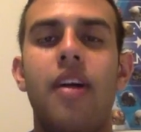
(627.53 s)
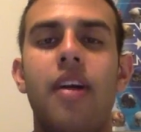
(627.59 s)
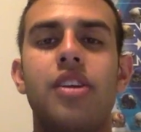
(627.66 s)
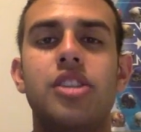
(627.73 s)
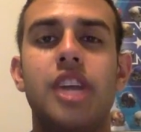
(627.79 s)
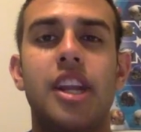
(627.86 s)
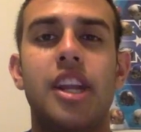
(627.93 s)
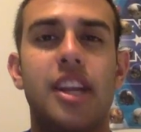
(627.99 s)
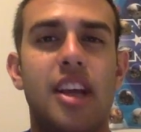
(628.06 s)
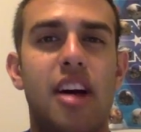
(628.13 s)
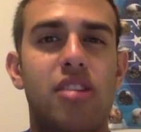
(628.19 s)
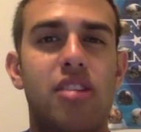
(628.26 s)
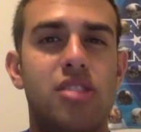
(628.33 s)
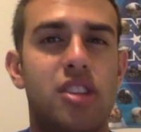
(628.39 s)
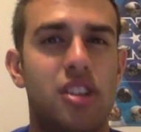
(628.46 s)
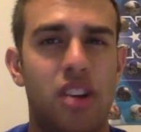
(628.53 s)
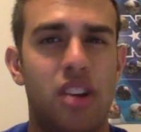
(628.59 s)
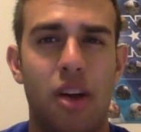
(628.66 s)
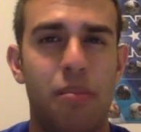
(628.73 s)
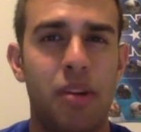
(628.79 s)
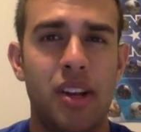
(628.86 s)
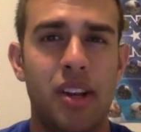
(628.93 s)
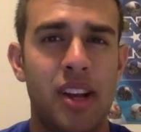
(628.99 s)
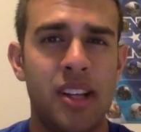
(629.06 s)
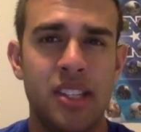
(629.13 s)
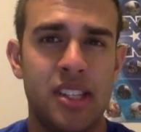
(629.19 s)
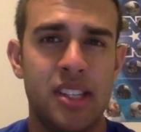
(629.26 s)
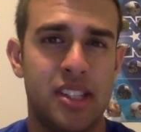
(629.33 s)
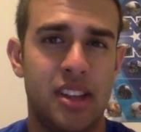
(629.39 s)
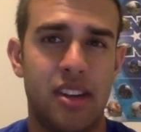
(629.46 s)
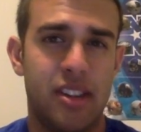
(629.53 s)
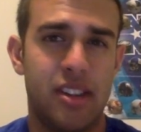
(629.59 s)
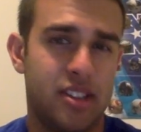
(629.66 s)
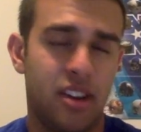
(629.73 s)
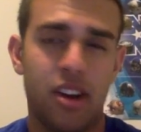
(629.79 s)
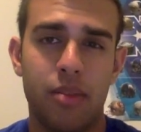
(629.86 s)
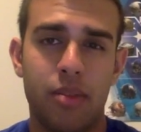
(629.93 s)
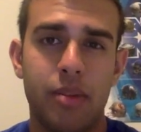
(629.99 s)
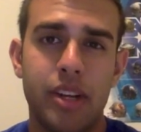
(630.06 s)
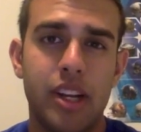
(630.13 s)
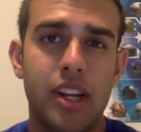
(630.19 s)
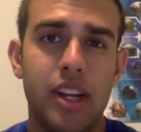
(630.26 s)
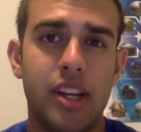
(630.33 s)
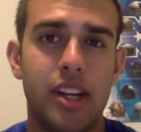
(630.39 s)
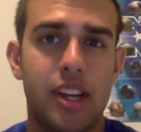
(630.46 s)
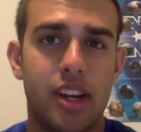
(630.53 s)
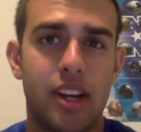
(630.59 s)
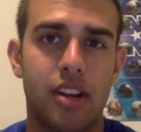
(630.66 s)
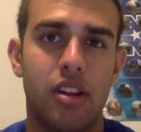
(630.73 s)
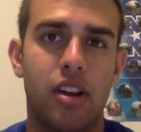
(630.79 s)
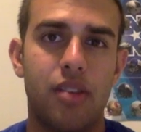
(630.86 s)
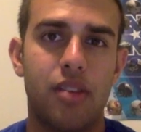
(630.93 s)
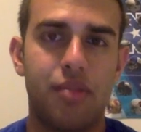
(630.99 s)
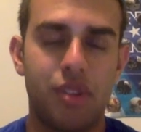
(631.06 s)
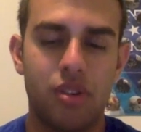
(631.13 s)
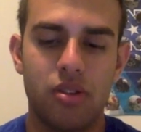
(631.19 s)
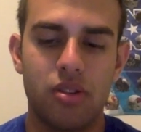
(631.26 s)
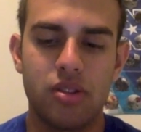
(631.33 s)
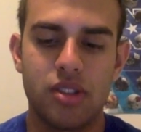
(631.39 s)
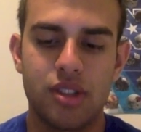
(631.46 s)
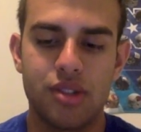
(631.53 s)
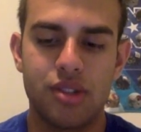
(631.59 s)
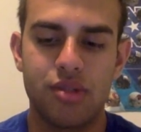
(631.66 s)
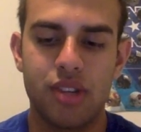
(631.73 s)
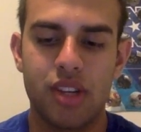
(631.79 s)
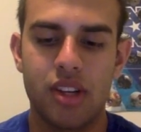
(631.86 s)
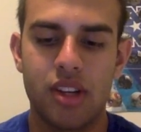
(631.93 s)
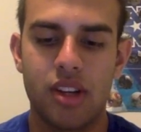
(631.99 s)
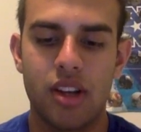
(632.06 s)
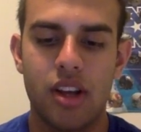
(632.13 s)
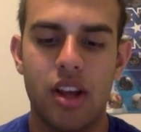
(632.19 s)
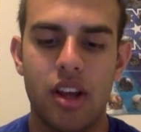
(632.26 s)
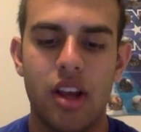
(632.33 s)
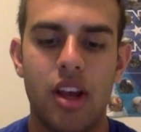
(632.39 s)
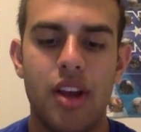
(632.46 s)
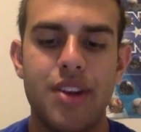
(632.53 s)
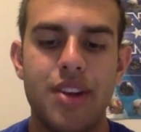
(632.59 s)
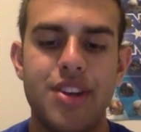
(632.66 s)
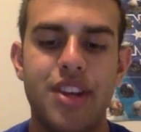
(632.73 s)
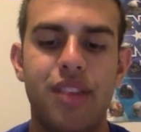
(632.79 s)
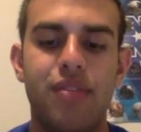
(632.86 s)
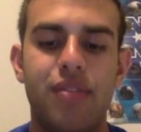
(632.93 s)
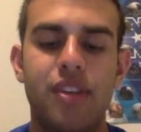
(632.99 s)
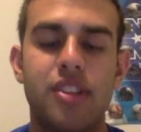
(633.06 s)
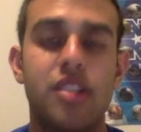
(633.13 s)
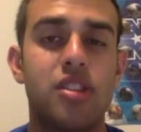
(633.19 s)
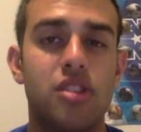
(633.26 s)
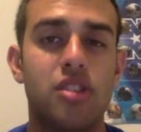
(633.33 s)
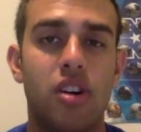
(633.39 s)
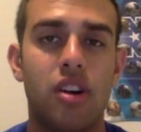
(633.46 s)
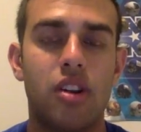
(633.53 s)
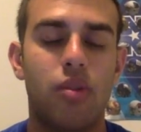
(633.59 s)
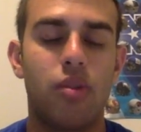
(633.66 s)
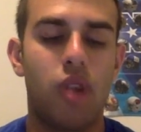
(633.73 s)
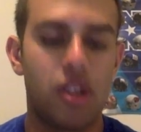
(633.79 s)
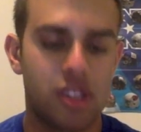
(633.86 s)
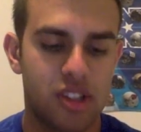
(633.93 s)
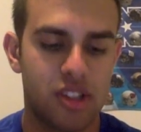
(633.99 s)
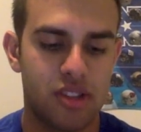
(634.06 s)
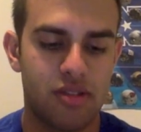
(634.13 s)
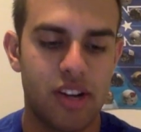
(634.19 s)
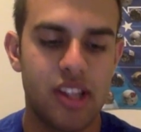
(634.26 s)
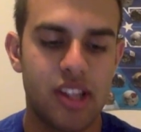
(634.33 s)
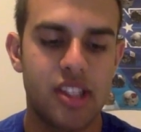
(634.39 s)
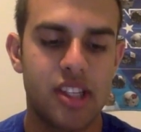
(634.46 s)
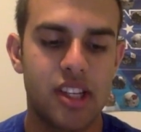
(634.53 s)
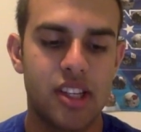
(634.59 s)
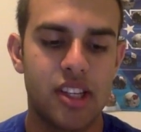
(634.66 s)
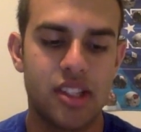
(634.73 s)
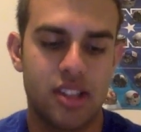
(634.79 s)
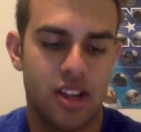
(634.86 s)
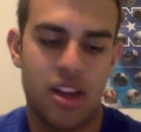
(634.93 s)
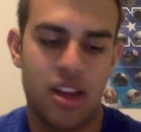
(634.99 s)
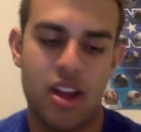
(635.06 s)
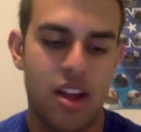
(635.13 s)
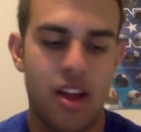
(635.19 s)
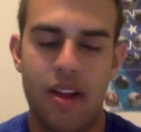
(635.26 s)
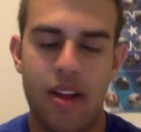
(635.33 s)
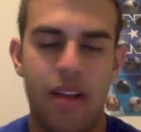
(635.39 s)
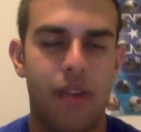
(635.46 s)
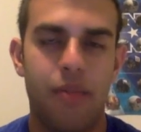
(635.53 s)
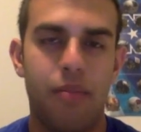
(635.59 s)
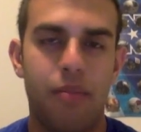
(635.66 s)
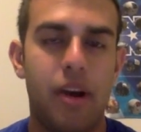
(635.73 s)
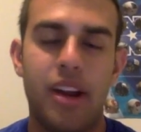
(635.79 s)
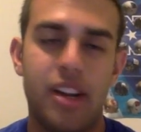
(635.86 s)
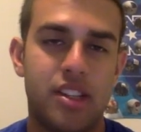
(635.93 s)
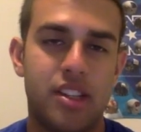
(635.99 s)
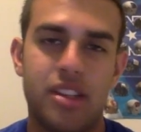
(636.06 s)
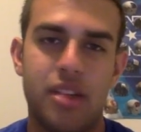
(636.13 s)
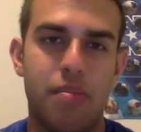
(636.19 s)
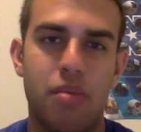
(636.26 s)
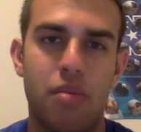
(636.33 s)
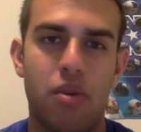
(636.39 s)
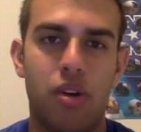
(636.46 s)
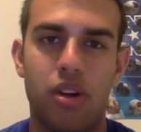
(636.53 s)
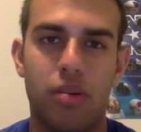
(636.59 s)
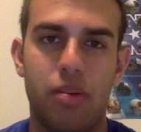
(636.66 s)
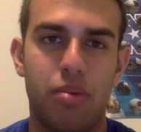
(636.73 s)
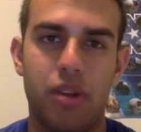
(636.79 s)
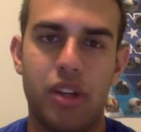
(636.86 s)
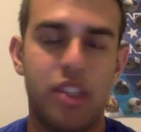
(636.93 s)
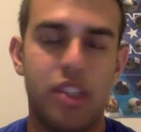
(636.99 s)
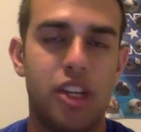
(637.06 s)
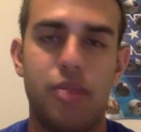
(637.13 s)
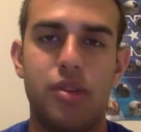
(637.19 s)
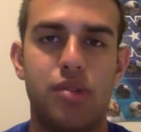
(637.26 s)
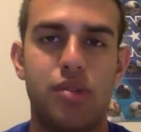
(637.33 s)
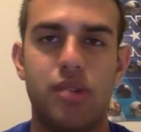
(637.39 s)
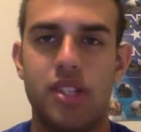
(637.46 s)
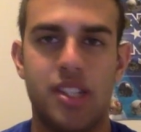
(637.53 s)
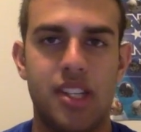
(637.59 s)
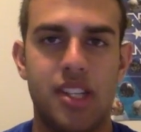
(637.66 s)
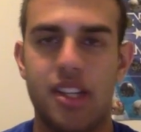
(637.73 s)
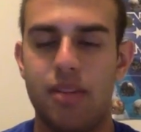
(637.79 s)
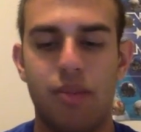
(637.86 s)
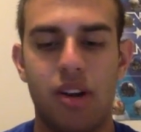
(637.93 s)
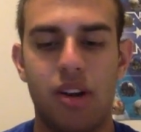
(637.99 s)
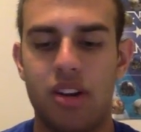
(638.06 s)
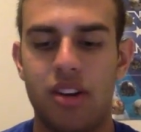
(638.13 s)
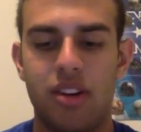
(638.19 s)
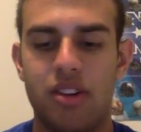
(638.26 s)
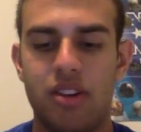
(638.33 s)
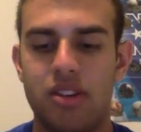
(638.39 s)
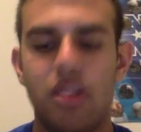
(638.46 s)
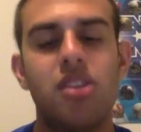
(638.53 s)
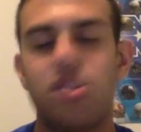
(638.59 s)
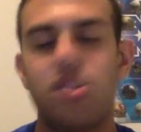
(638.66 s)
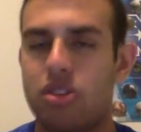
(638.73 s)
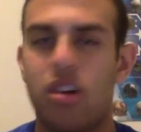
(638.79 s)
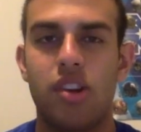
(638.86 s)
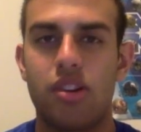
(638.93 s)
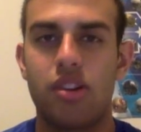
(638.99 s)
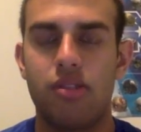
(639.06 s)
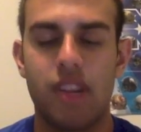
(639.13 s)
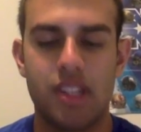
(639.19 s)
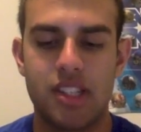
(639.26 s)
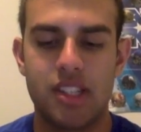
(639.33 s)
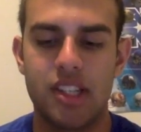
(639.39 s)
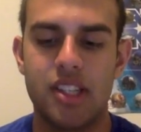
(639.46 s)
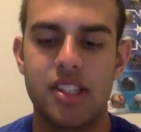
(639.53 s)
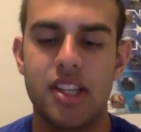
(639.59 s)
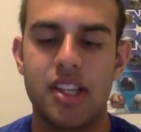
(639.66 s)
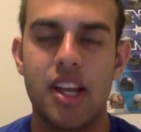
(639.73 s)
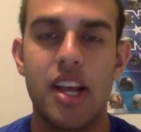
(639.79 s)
Janikowski to not be necessary. He's not going to be needed to kick a lot of field goals this week. Defense to start the Washington Redskins. Might I say more, they're playing Jameis Winston and the Buccaneers. Start the Redskins.